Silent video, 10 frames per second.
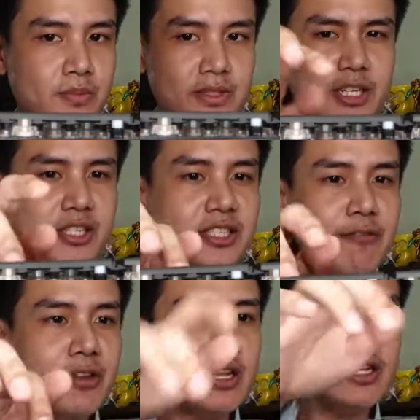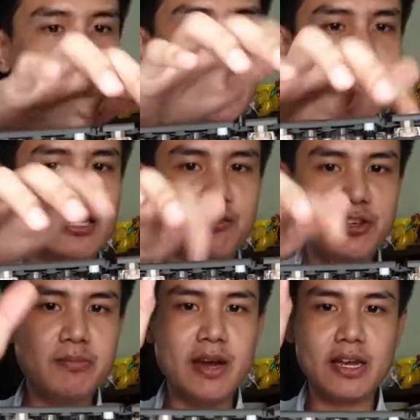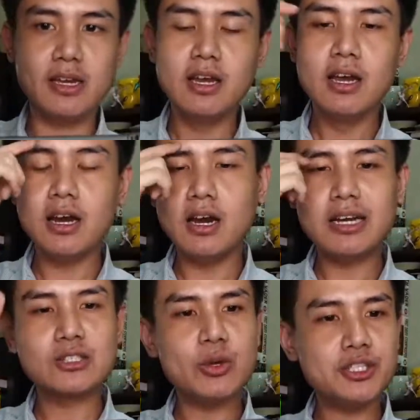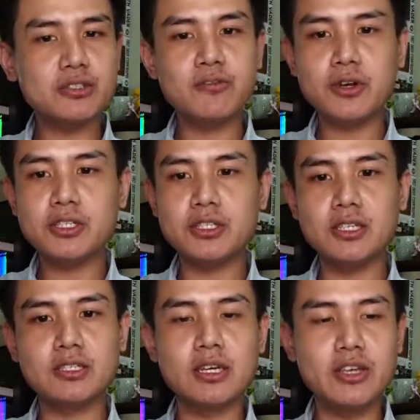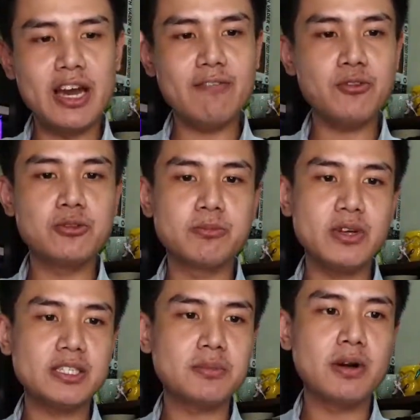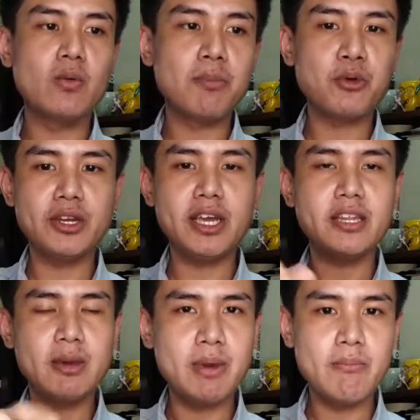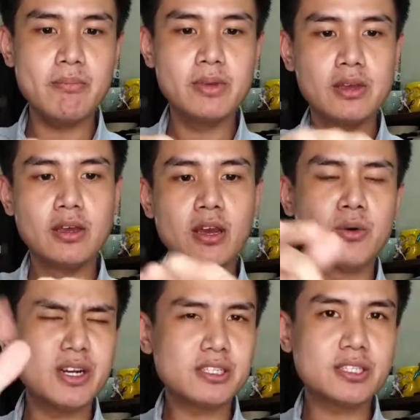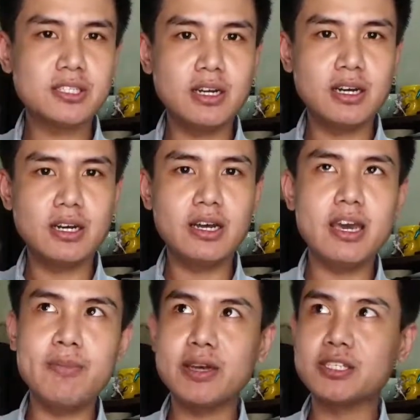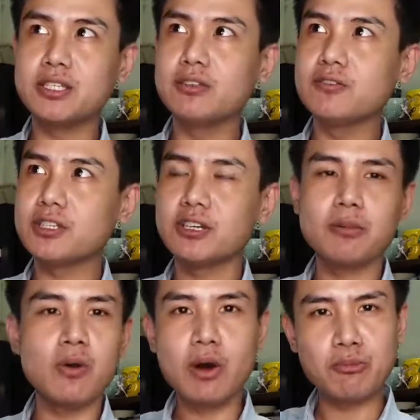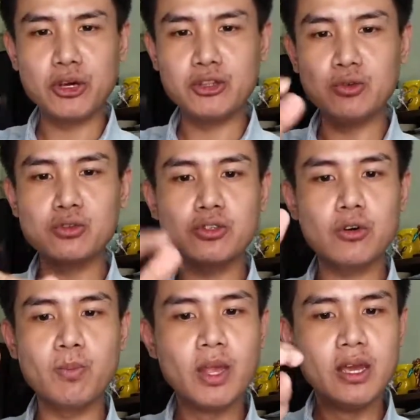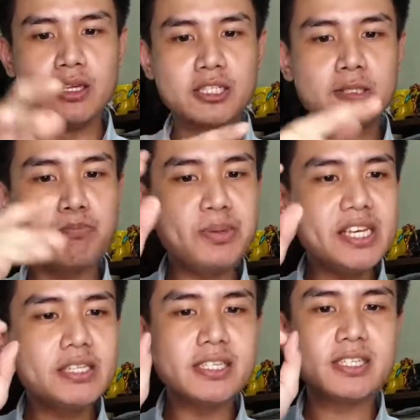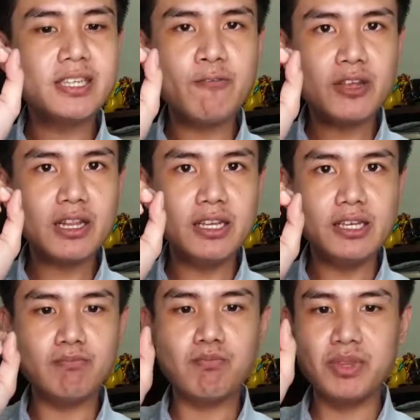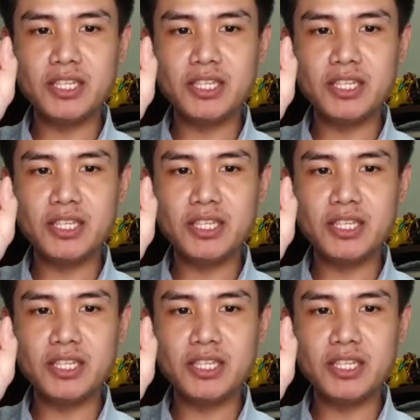There's definitely tactile feedback. Actuation force is you have to depress about 1.8 mm, whereas MX silvers are about 1.2. So speed is definitely